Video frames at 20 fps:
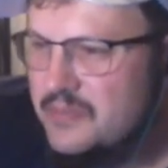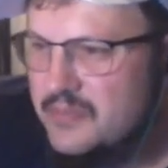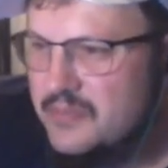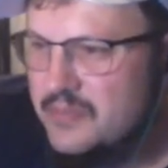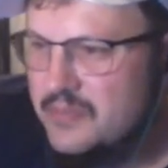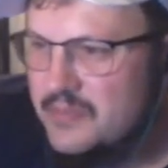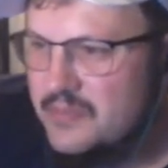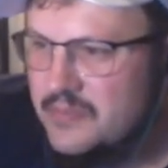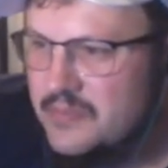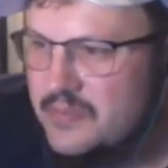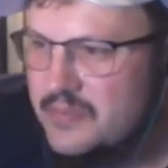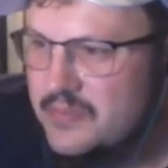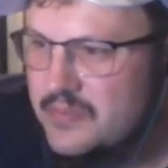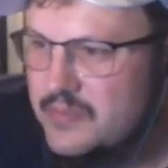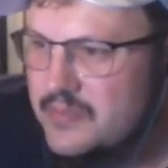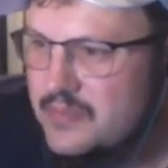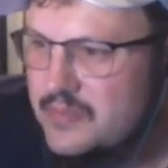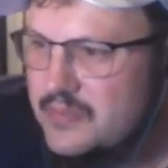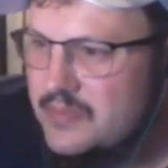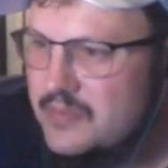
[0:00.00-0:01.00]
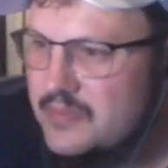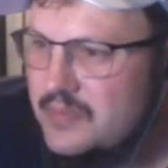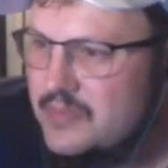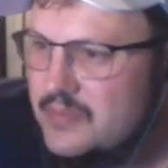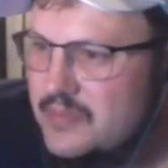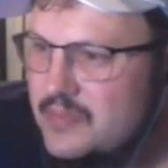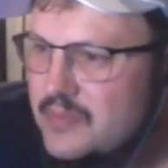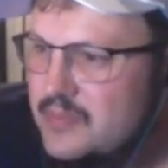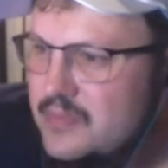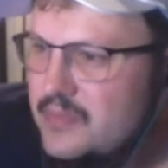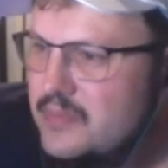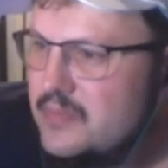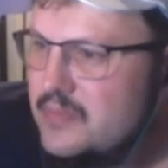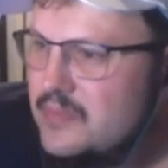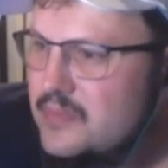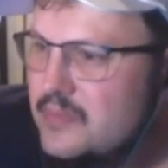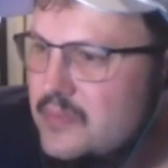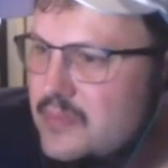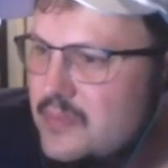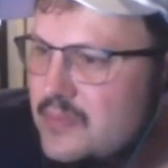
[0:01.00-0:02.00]

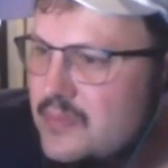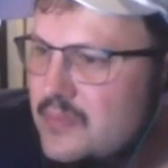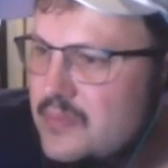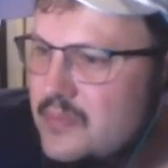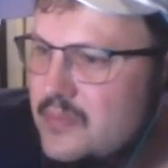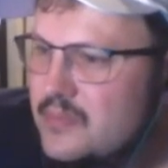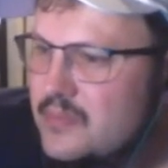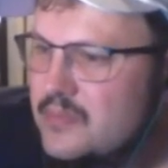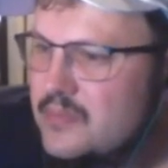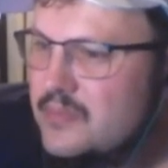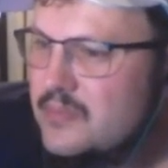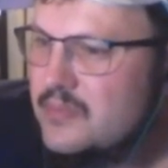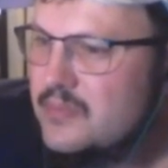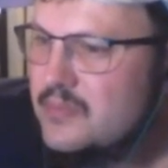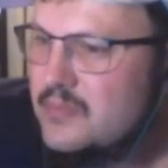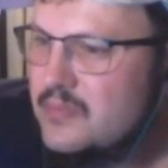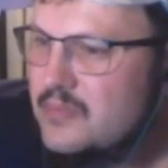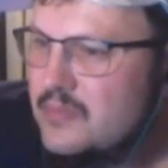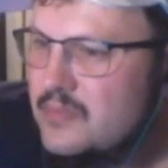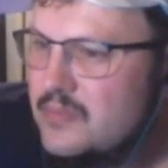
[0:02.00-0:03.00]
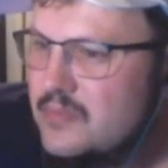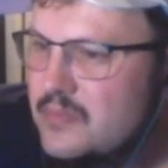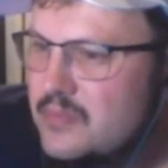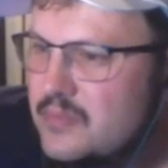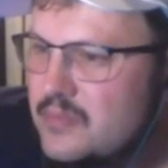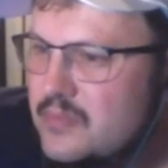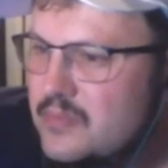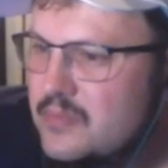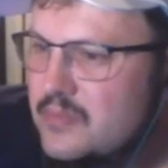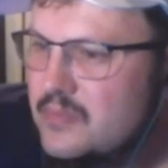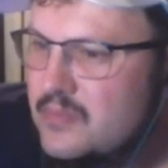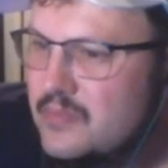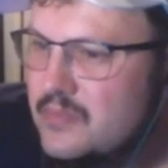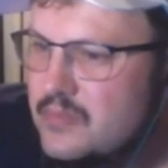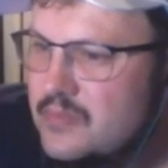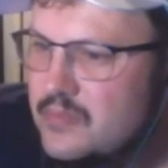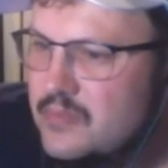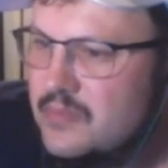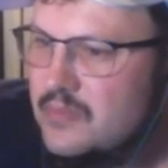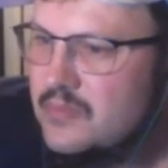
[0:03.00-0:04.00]

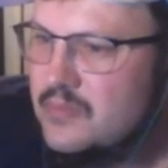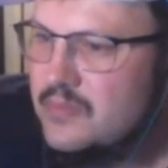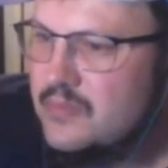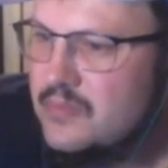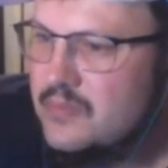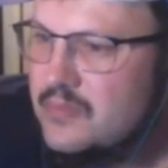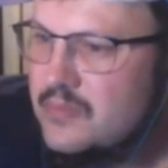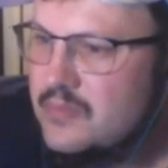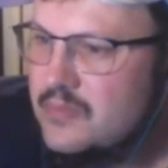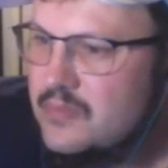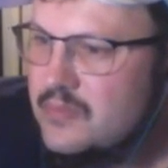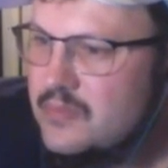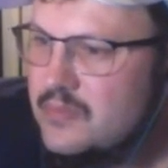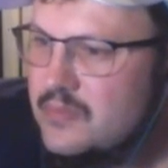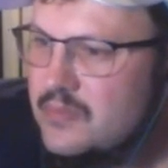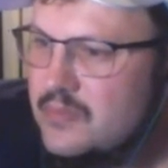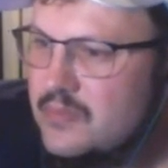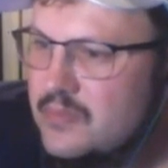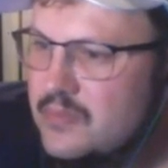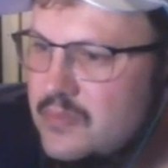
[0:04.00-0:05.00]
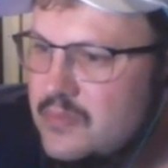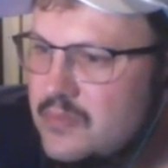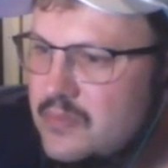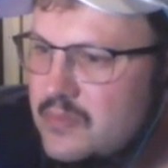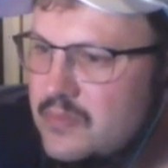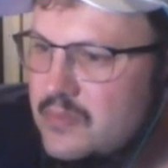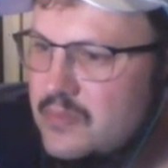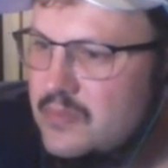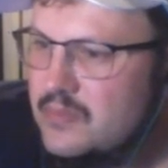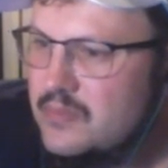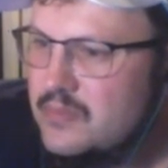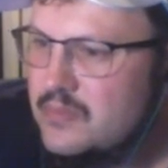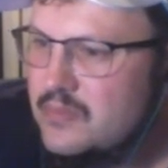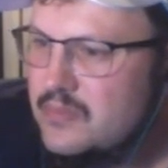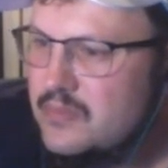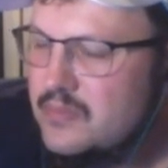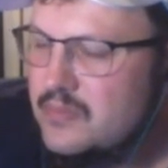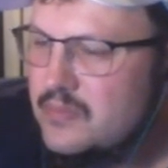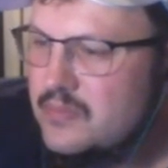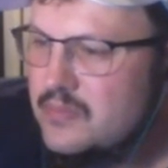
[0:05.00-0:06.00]

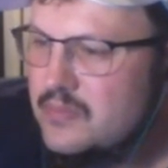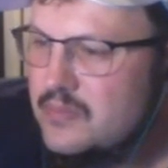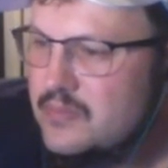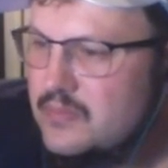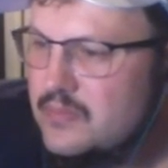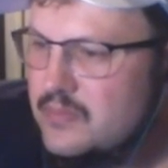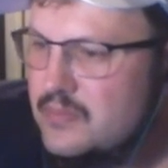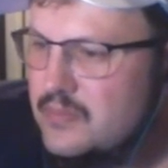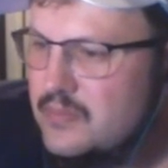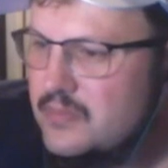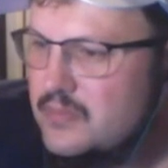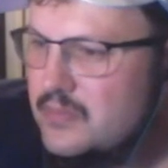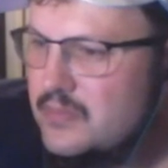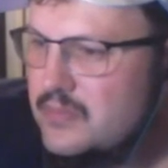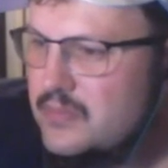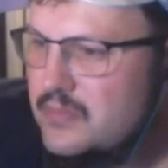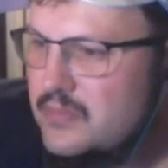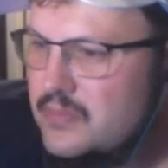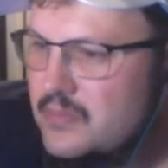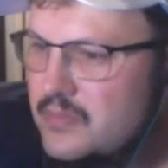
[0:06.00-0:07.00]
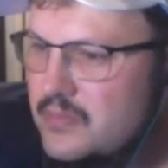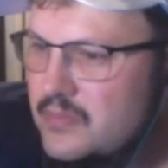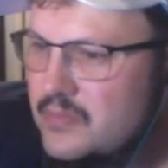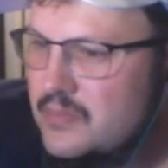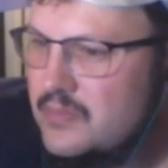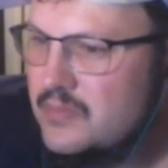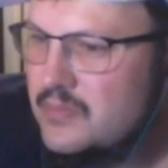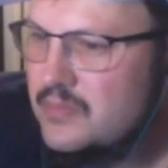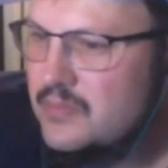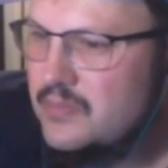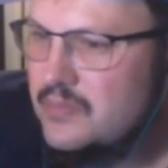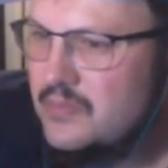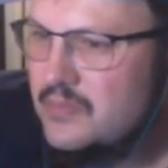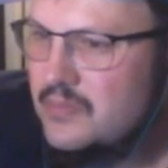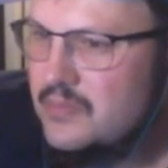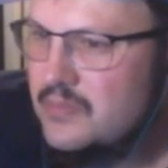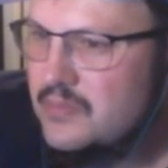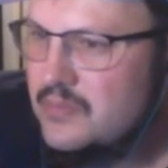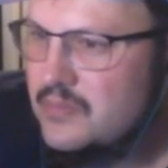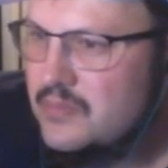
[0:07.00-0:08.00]
The person shown says nothing.